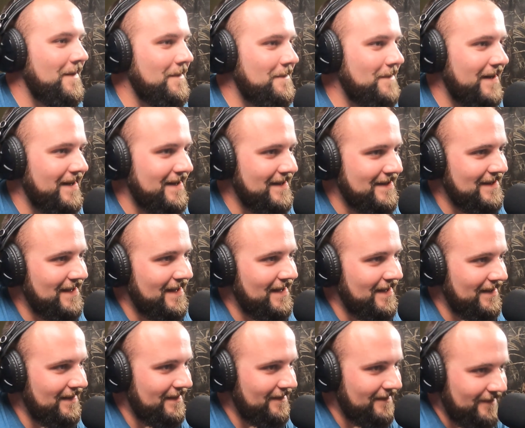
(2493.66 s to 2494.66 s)
But it's
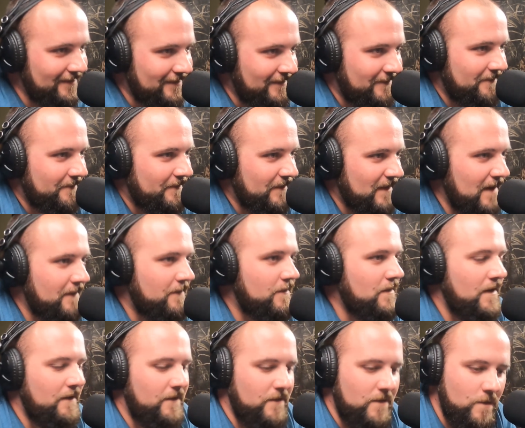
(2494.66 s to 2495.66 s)
like if
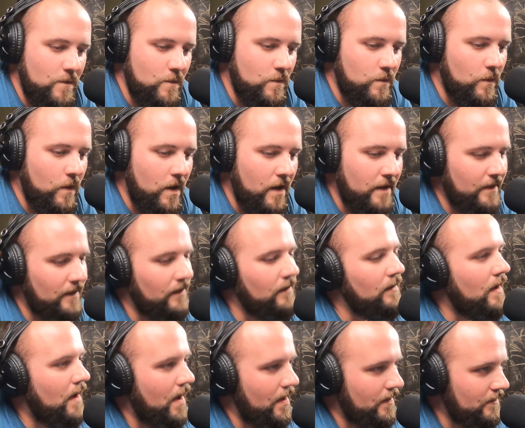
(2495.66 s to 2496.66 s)
if you won the
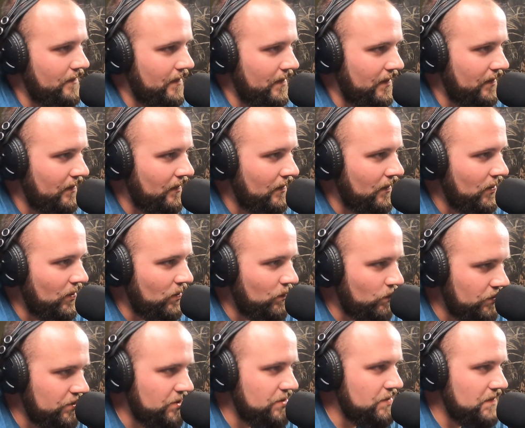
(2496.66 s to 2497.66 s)
lottery,
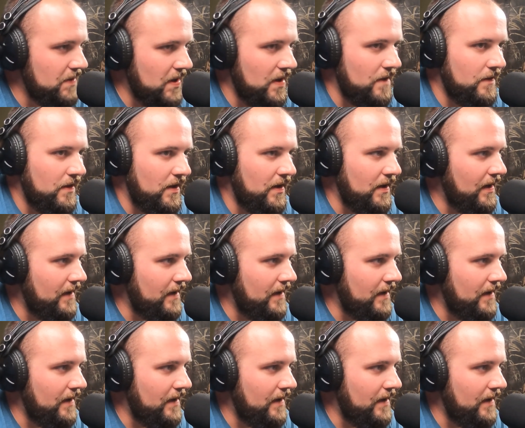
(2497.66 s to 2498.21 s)
would you go hunt